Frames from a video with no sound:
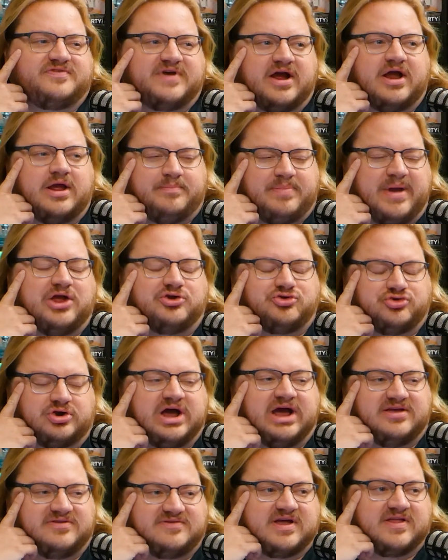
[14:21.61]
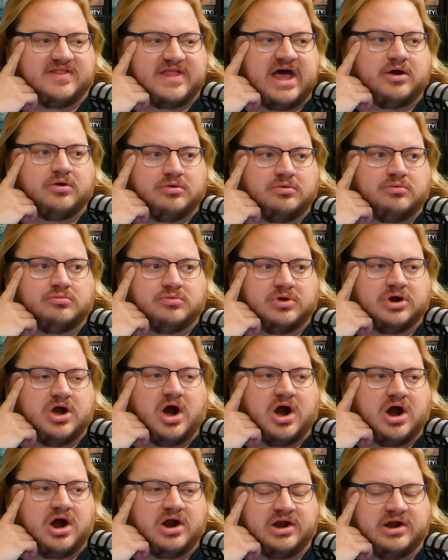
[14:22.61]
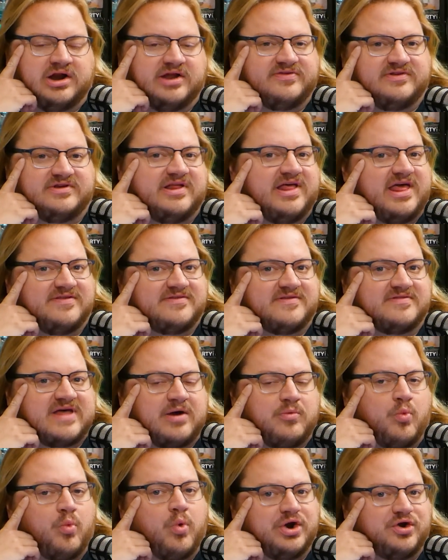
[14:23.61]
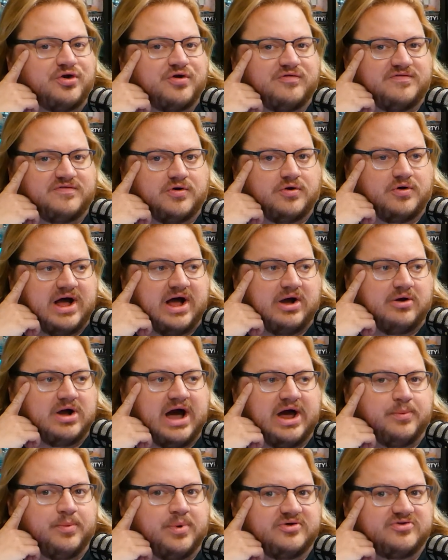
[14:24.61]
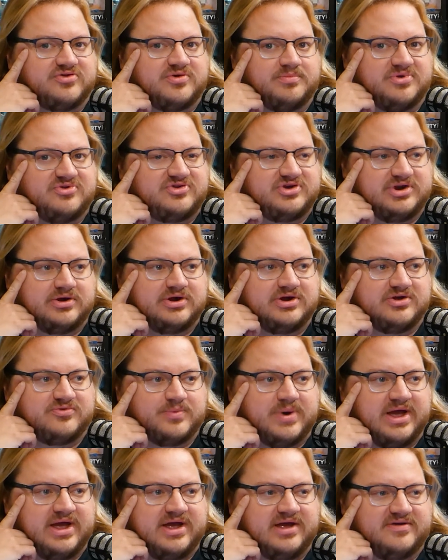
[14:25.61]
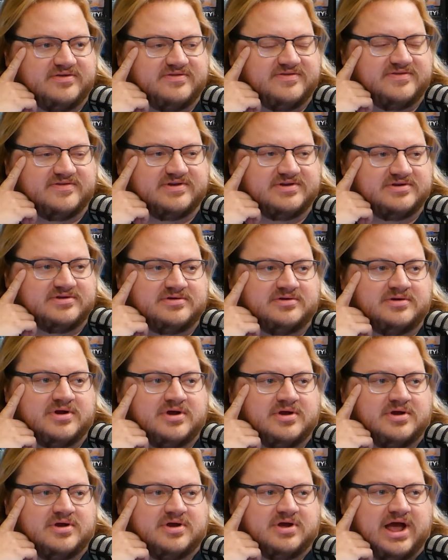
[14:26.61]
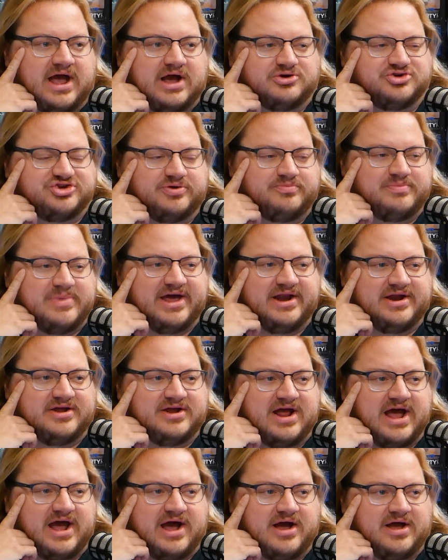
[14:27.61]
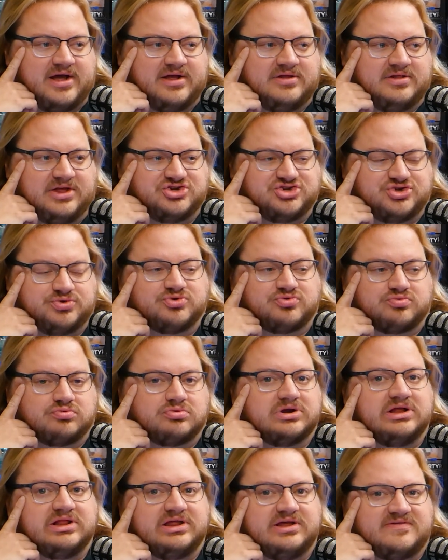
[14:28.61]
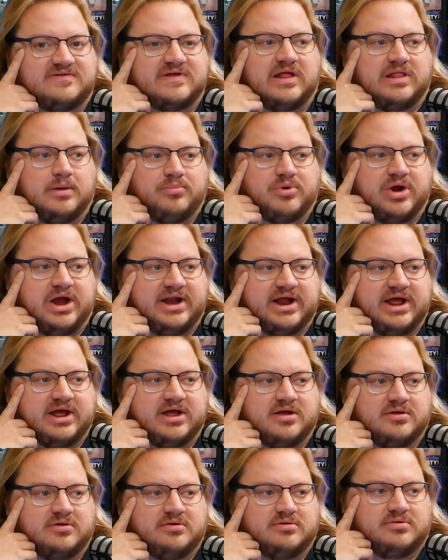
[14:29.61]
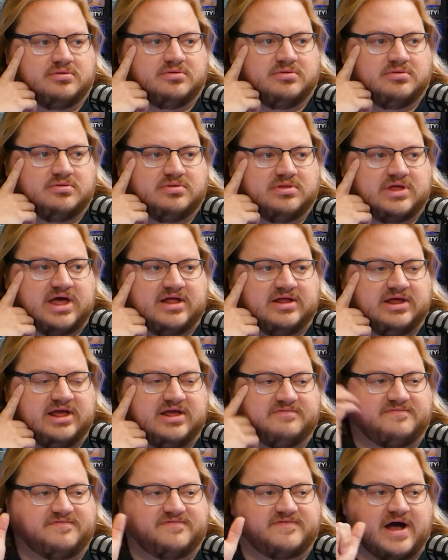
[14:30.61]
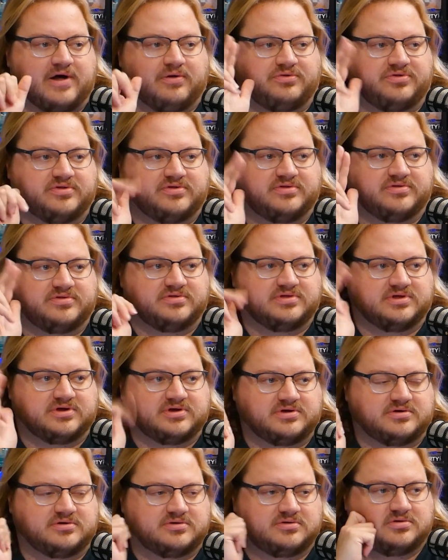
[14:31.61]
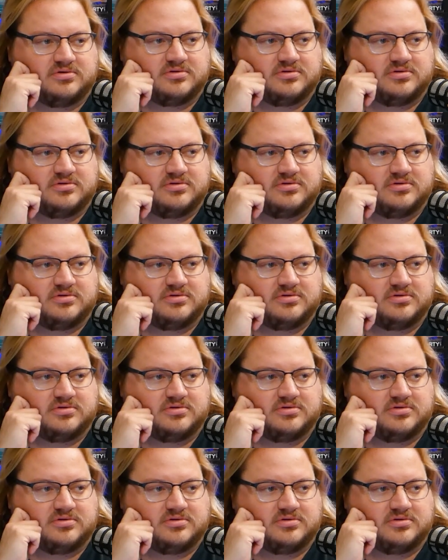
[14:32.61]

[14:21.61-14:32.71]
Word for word: very no, patronizing yeah. in that no. regard and isn't, isn't that wonderful how god works in mysterious ways and how she managed like she was really celebrating that he found the, the